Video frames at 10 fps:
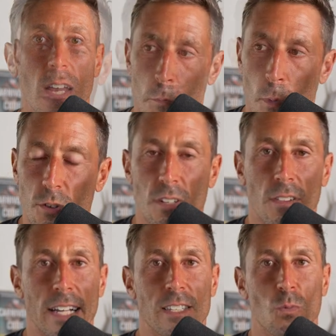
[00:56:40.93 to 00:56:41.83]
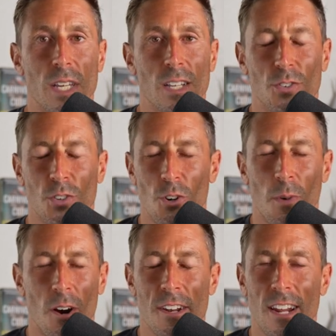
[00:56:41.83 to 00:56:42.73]
Most of the lectins we
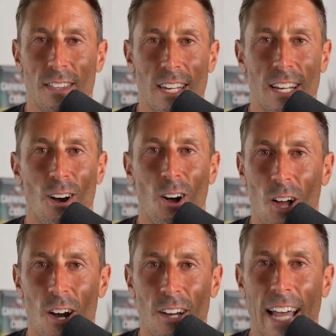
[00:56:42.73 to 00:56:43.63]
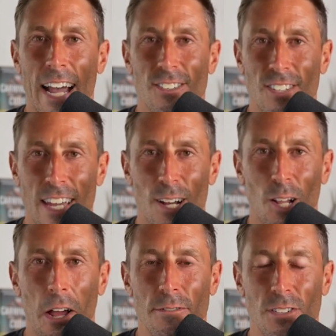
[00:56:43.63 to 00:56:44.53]
consume are nothing along that
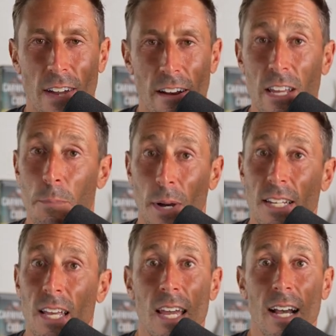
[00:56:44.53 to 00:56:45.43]
scale of severity, but